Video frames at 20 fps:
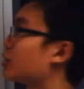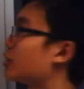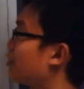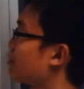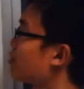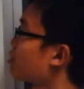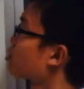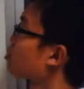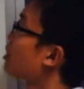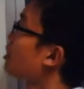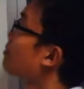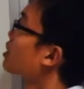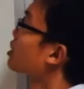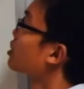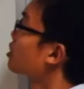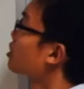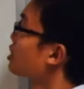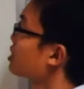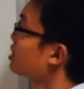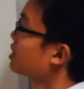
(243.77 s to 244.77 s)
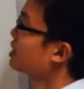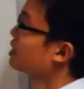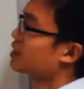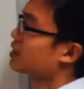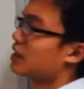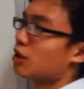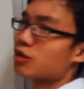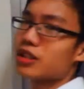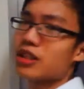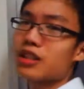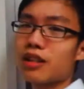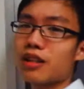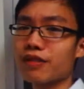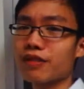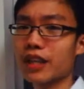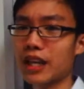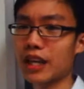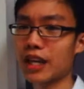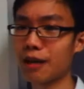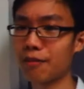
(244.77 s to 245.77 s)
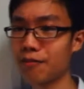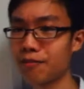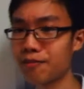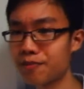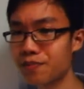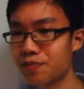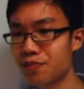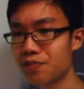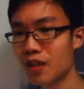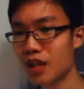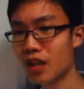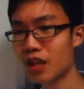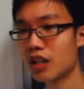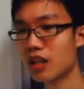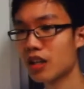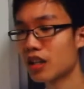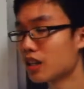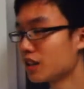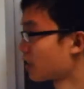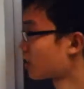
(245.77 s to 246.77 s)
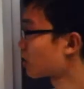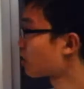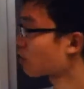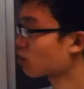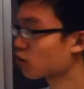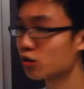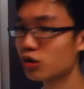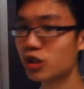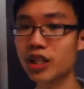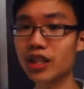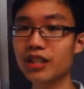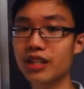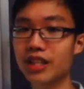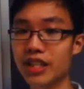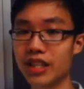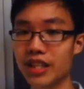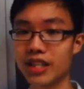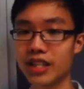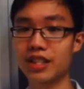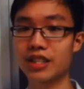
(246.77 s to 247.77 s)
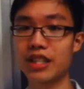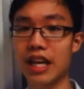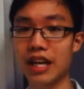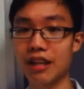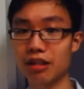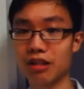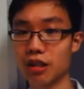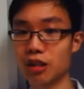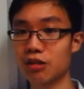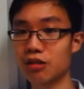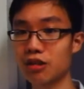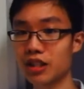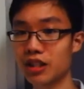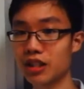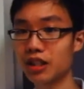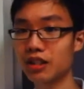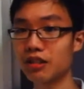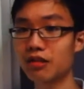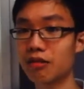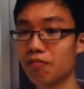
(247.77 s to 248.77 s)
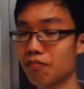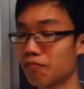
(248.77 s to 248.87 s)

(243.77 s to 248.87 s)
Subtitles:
could have swam across these thousands of km. The conclusion is that the continents